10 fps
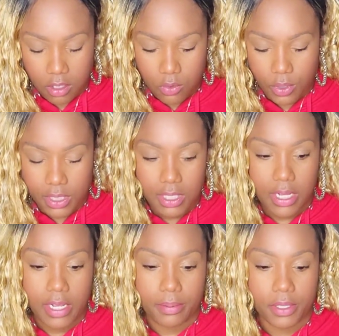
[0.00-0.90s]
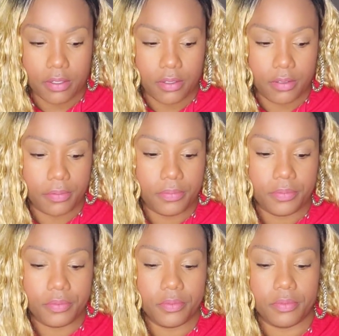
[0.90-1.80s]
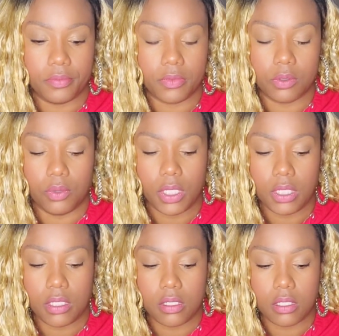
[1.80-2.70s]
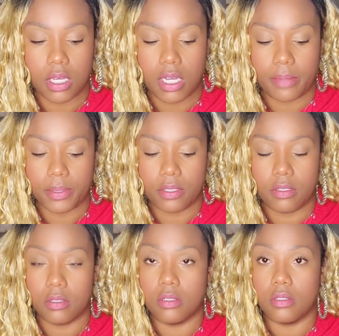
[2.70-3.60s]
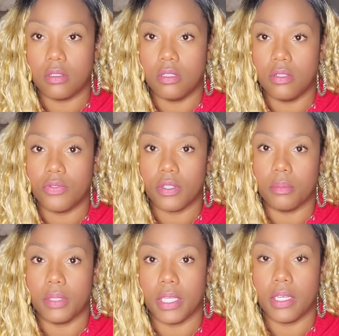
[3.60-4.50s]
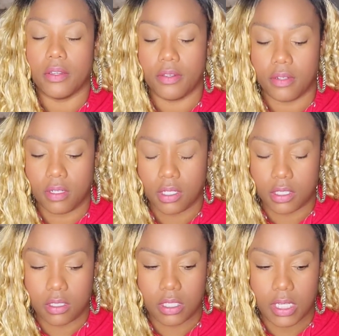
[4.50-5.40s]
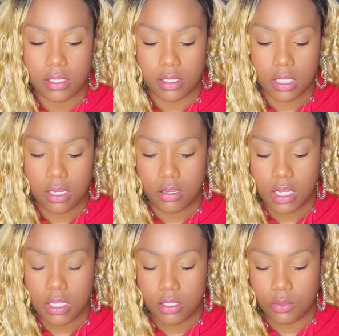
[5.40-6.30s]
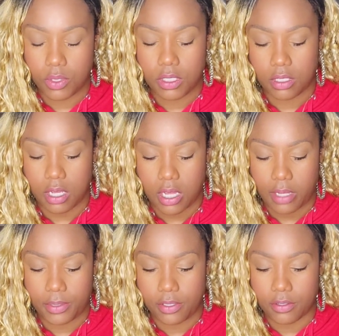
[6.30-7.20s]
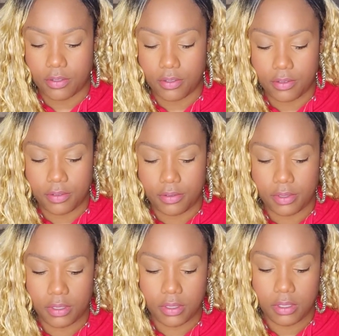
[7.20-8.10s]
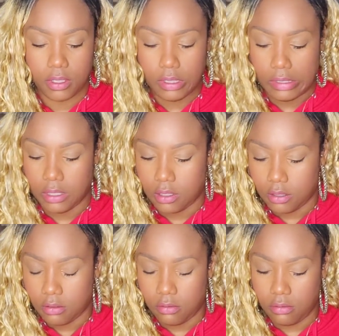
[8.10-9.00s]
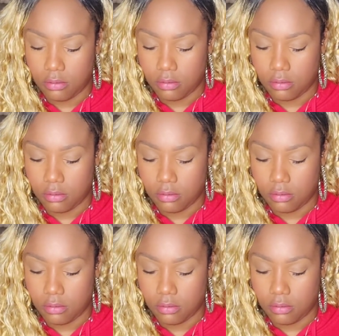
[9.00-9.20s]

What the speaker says: What's the obstacle? What is the obstacle for the player in Sagittarius? What's the obstacle? Ooh,